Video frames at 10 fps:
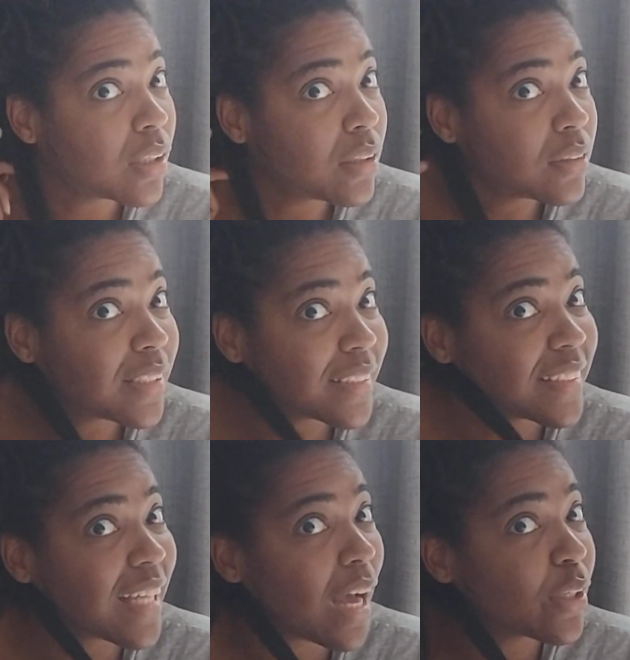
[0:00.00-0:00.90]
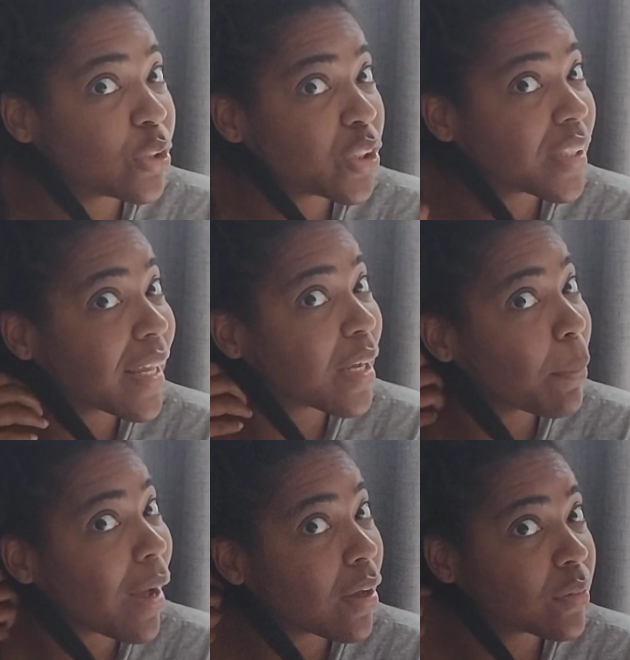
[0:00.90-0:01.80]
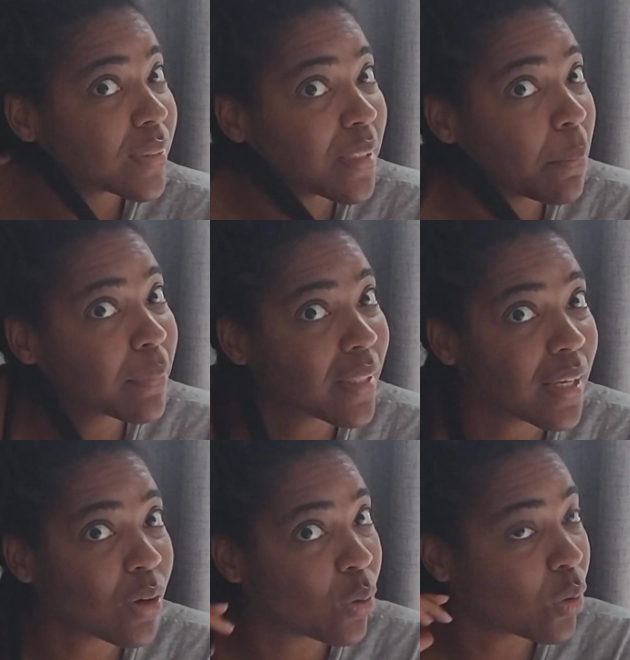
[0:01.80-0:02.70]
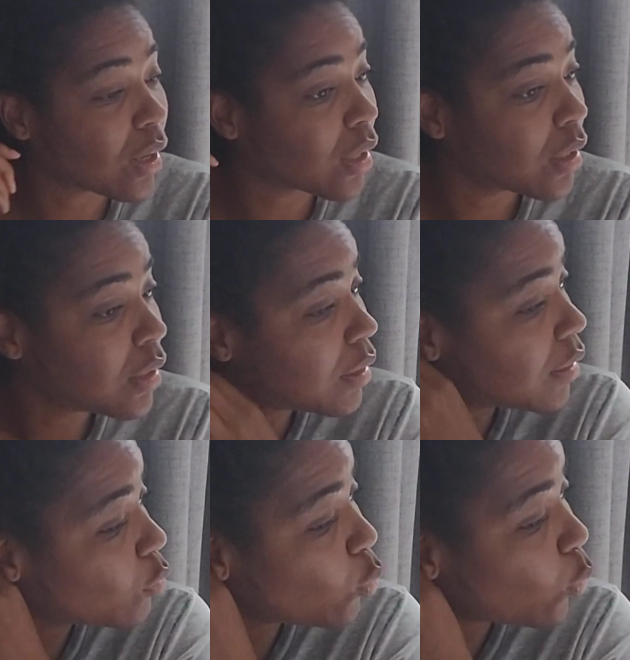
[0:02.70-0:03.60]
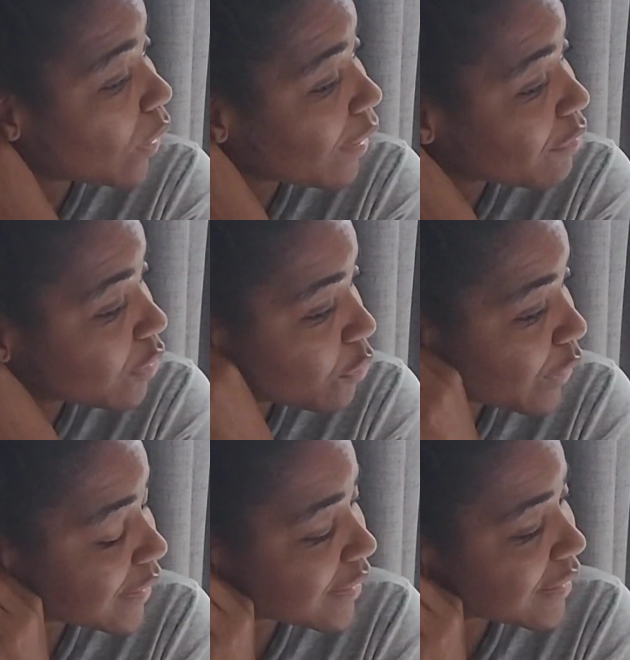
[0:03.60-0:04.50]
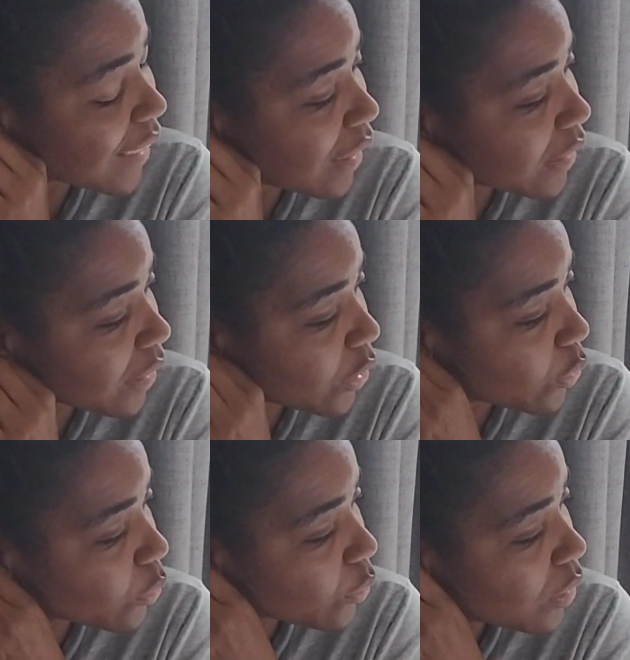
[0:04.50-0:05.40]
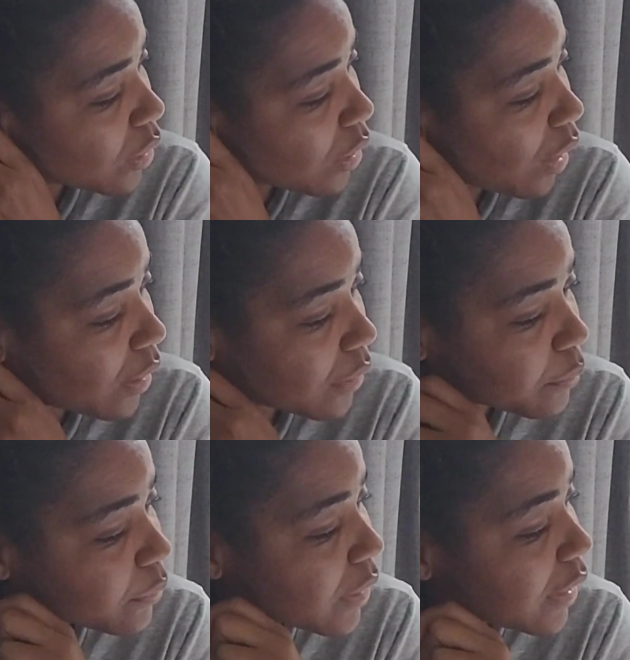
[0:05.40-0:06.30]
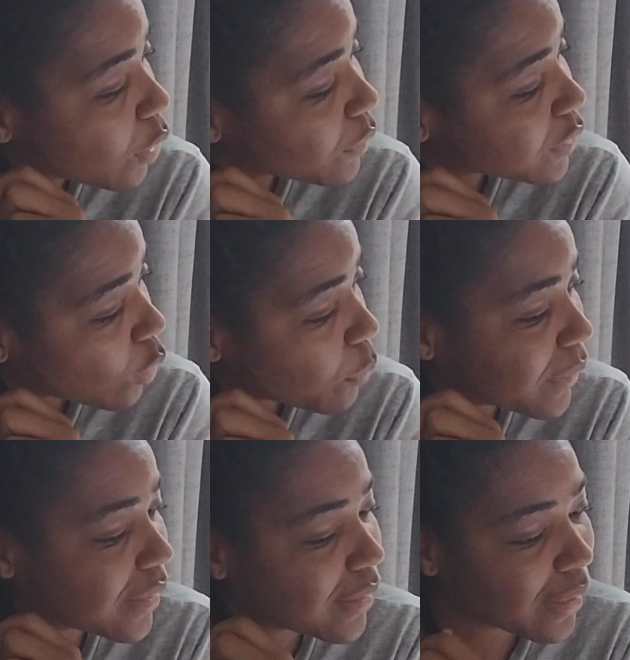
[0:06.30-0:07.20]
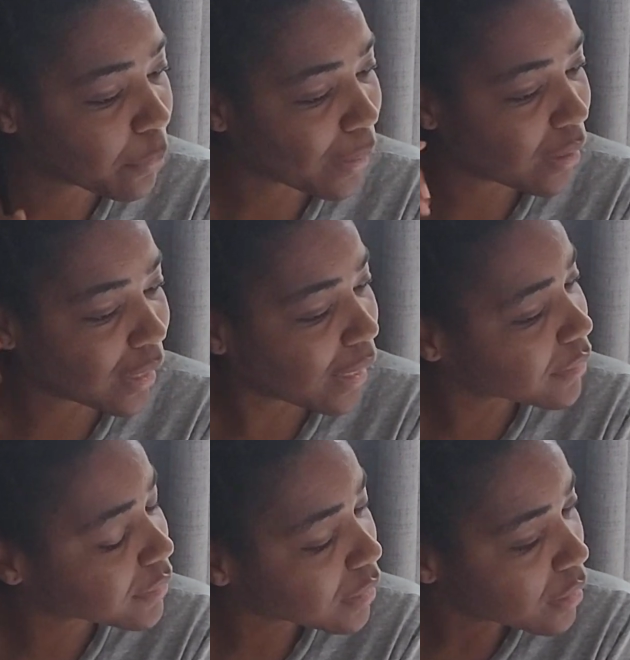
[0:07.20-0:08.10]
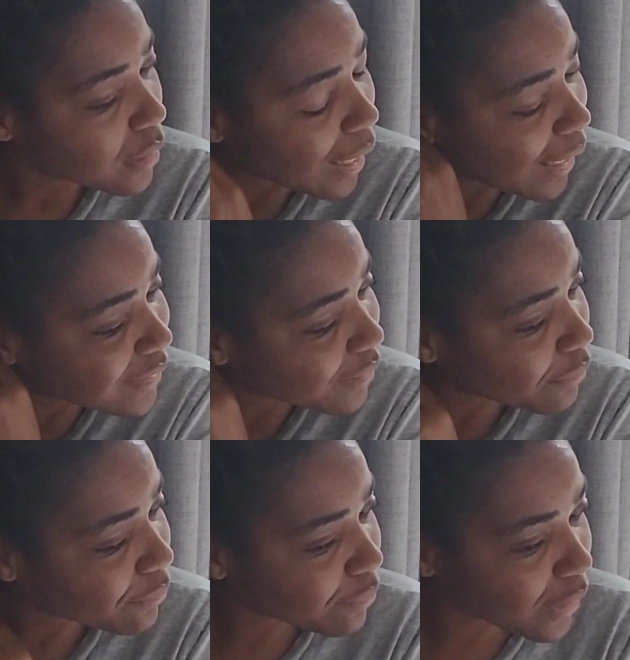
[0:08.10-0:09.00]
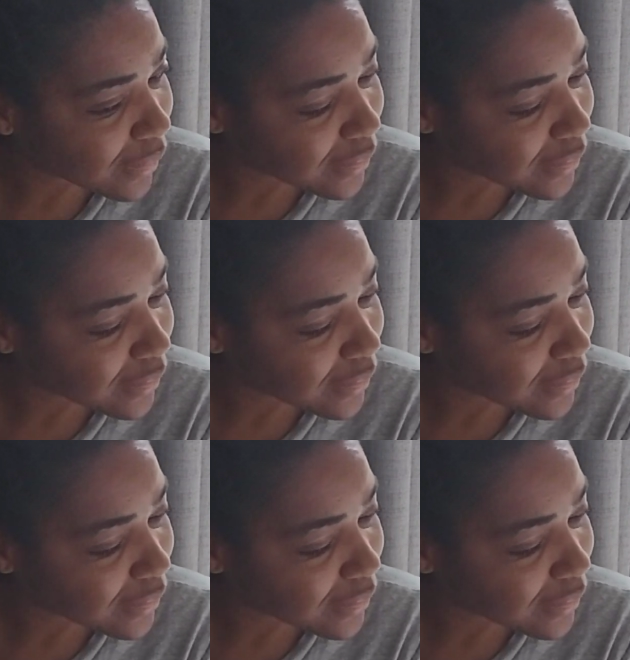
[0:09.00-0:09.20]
this is how you should think about something, or whatever the voice is telling you. He always told me to think about it as if it's